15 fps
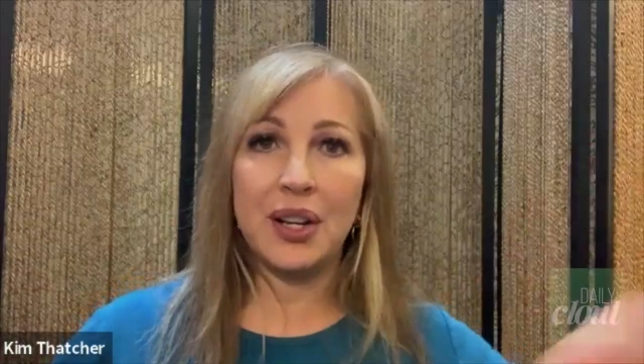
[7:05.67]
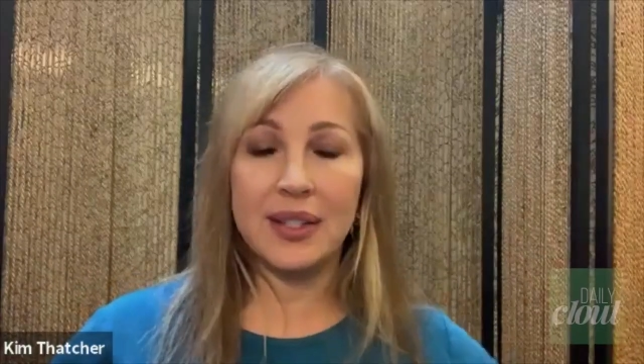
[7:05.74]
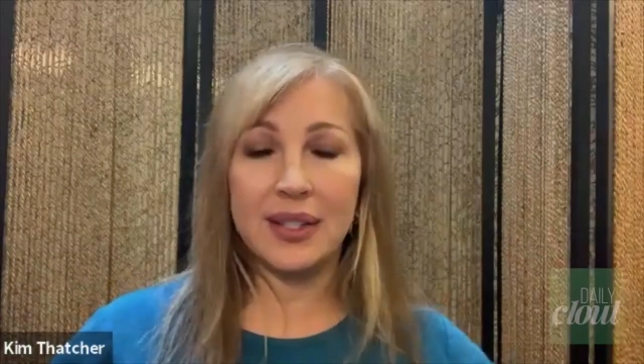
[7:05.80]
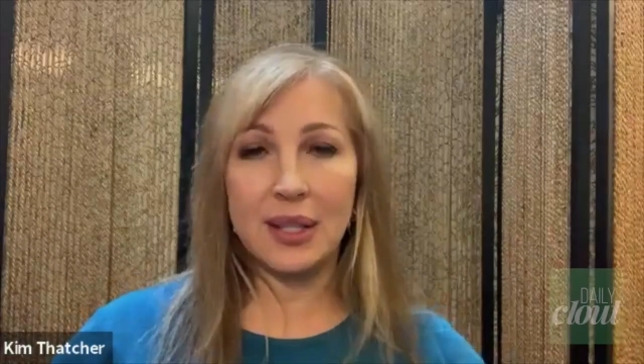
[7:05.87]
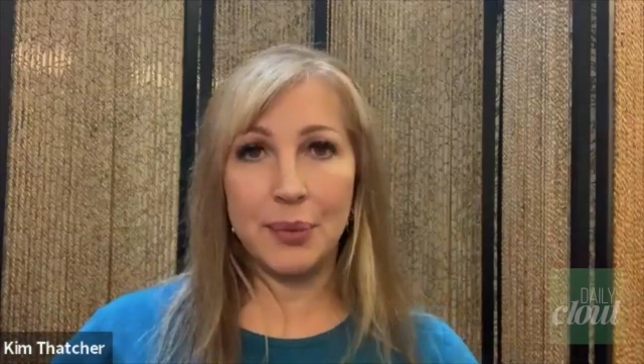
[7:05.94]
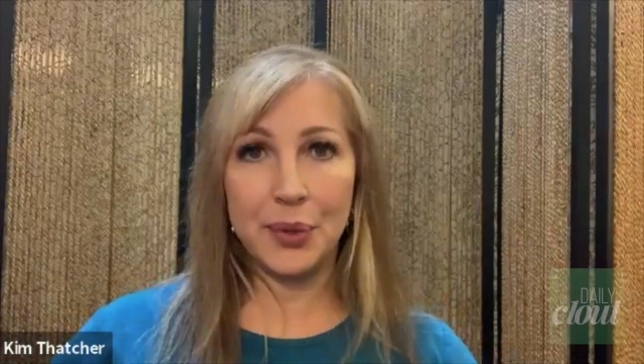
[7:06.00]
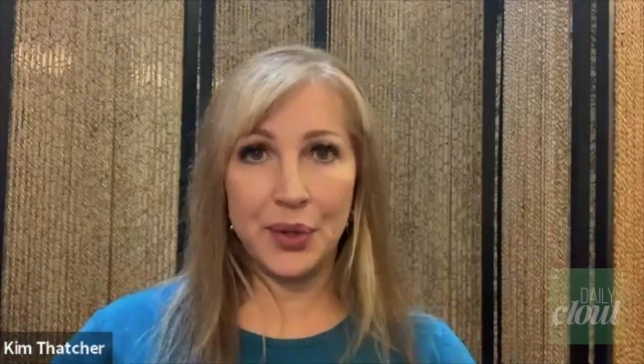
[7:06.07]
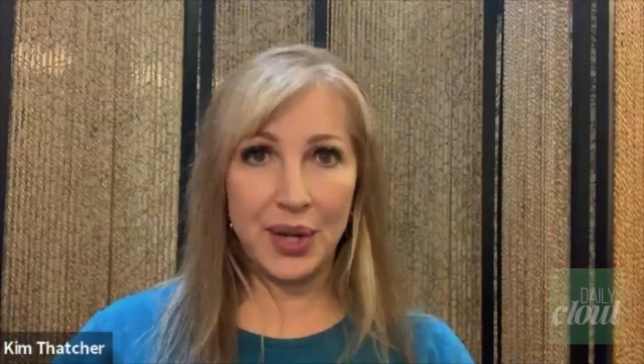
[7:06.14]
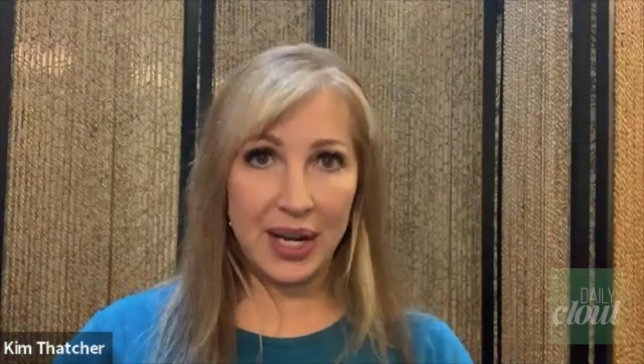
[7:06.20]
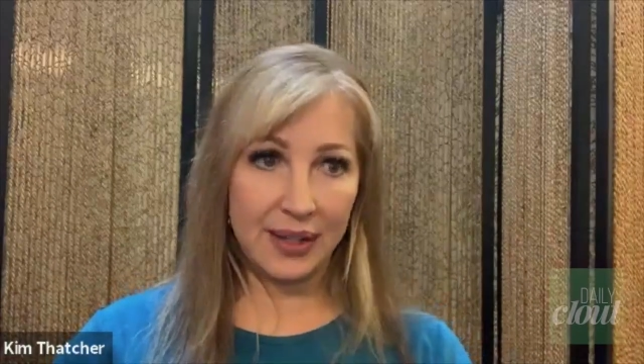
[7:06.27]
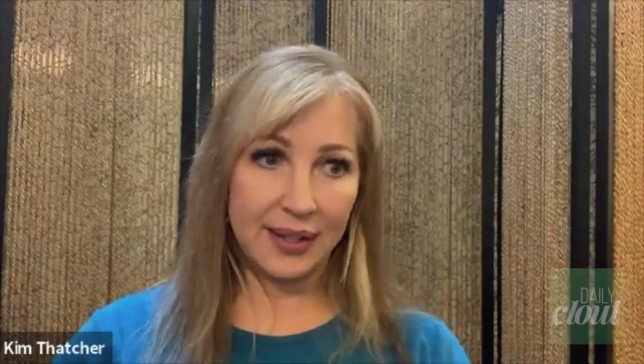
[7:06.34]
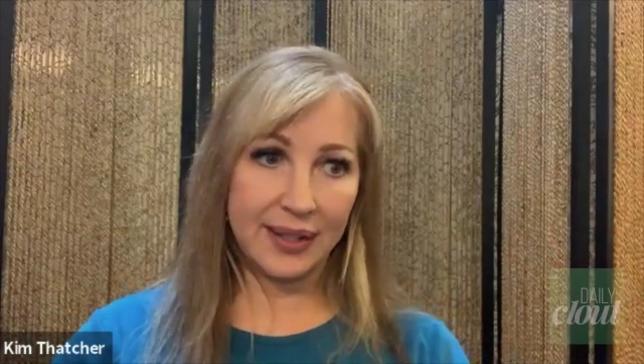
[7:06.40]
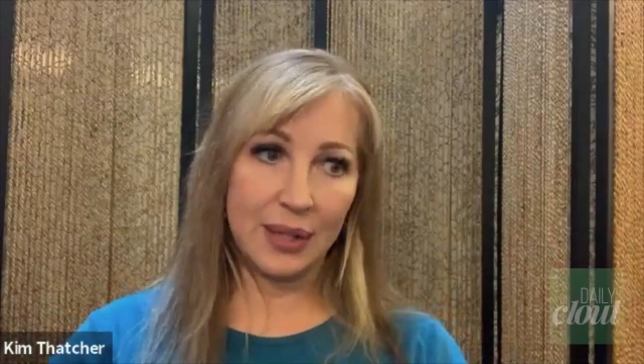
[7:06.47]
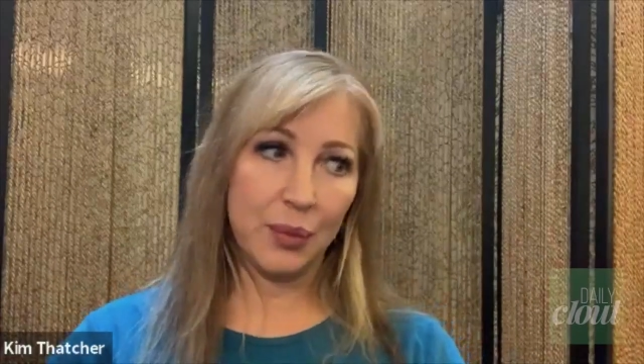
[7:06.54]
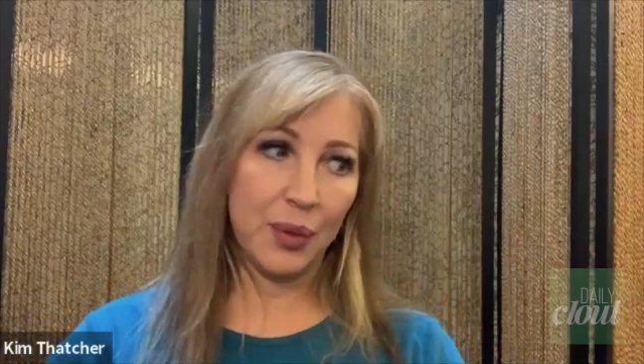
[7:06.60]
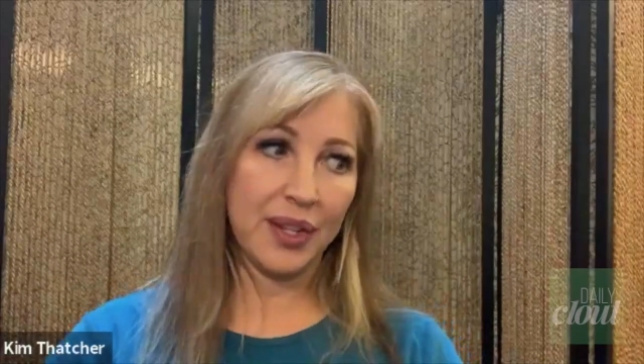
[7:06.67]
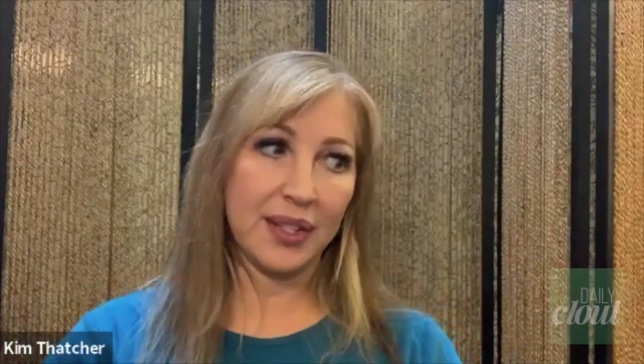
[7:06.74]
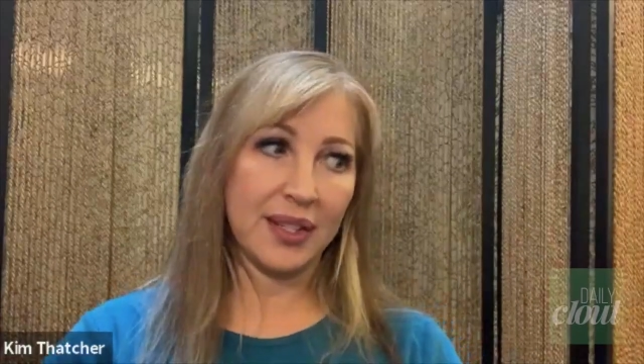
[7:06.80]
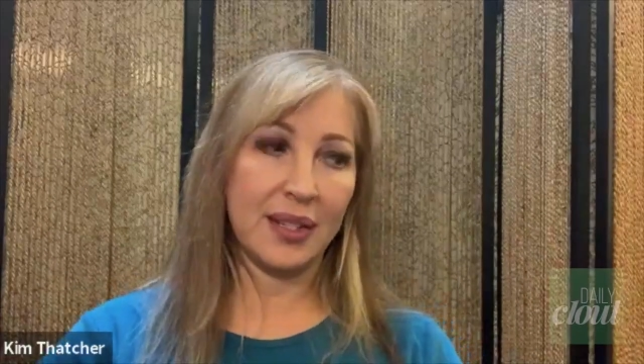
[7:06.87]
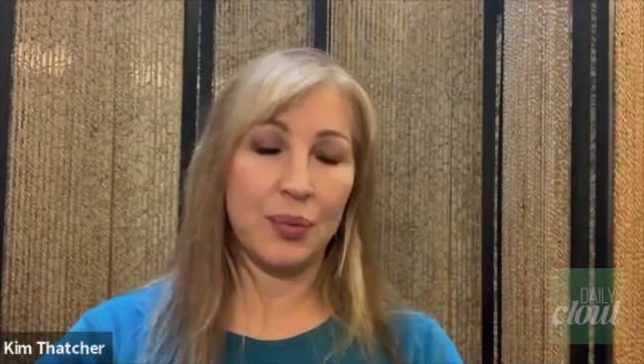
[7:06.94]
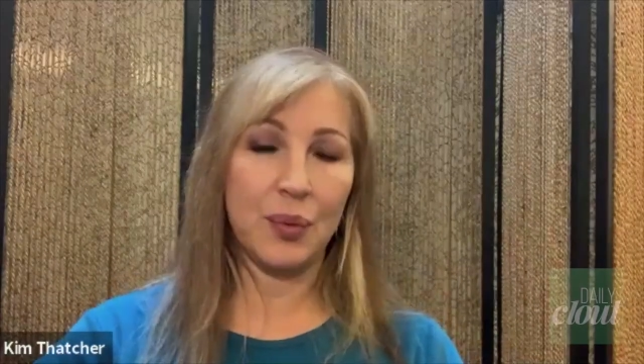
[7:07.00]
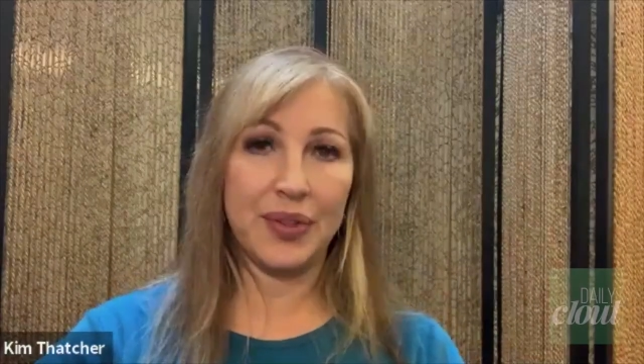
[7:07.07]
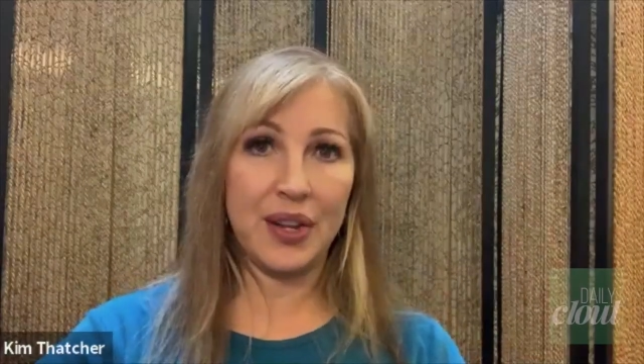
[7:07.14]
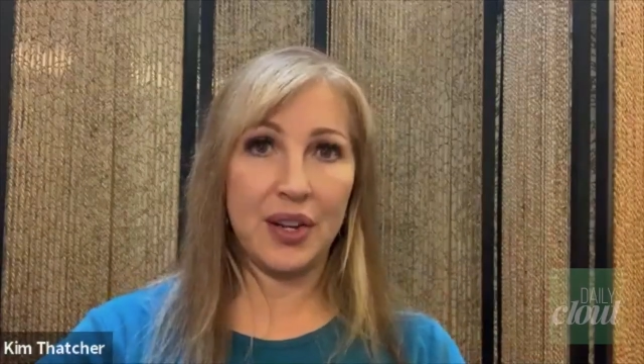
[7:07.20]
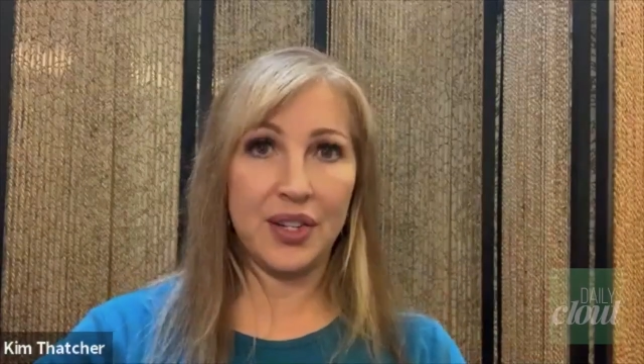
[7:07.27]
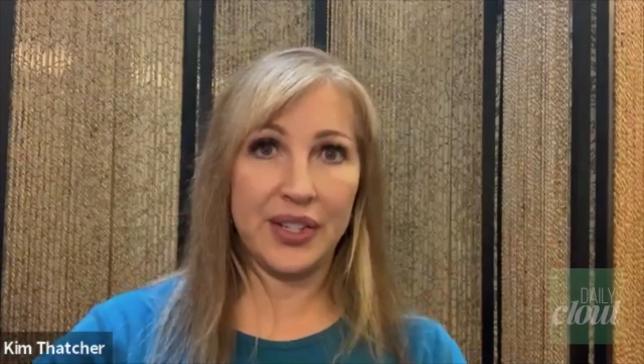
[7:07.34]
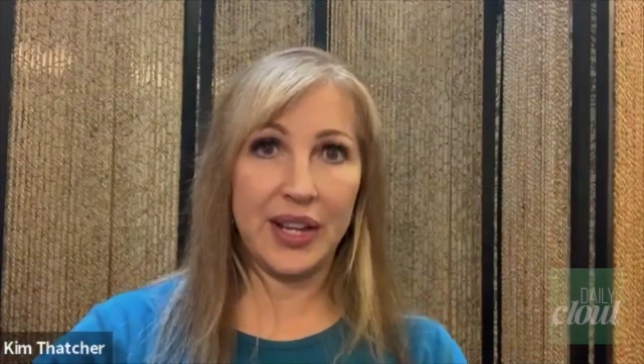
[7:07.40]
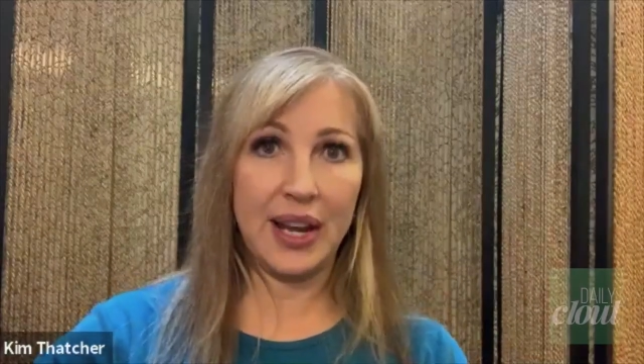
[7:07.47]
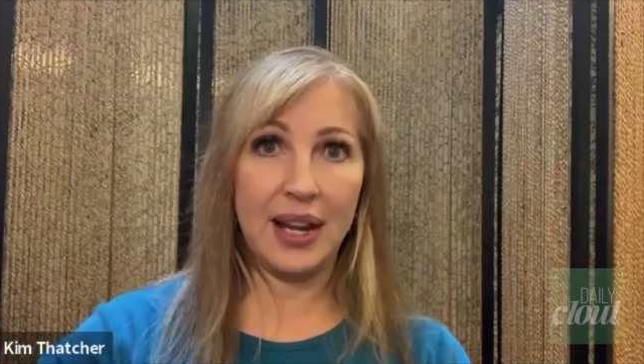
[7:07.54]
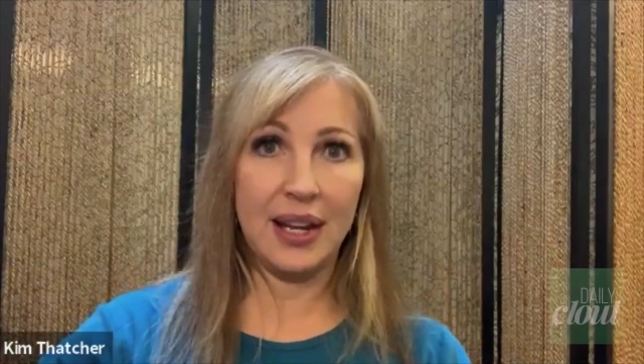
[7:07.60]
on some other agency. Well, this is what they're
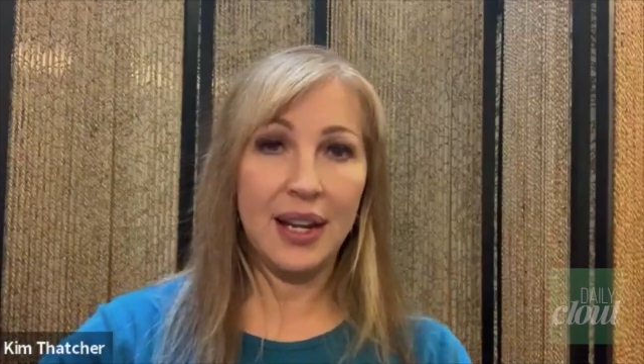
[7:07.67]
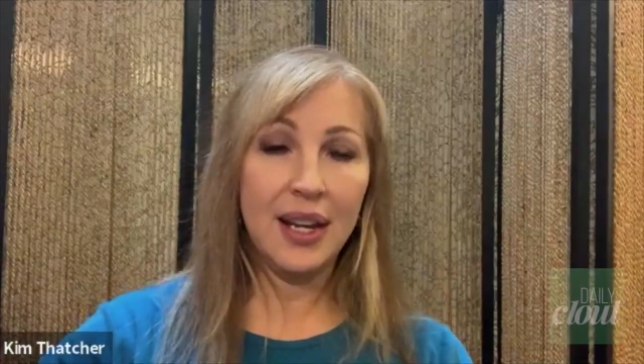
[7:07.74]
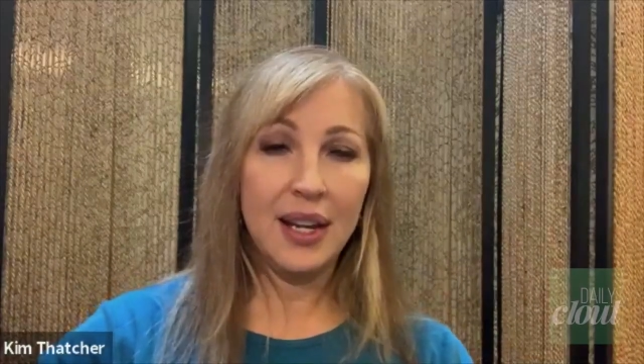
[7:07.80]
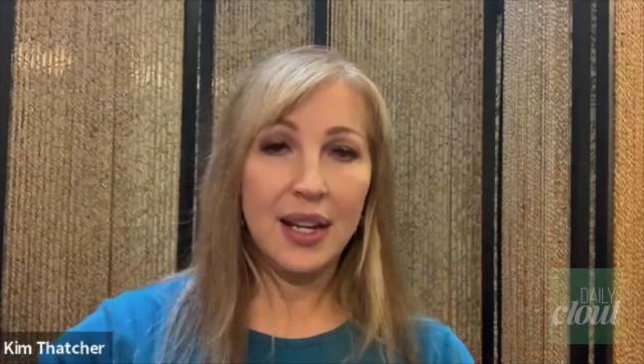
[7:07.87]
saying.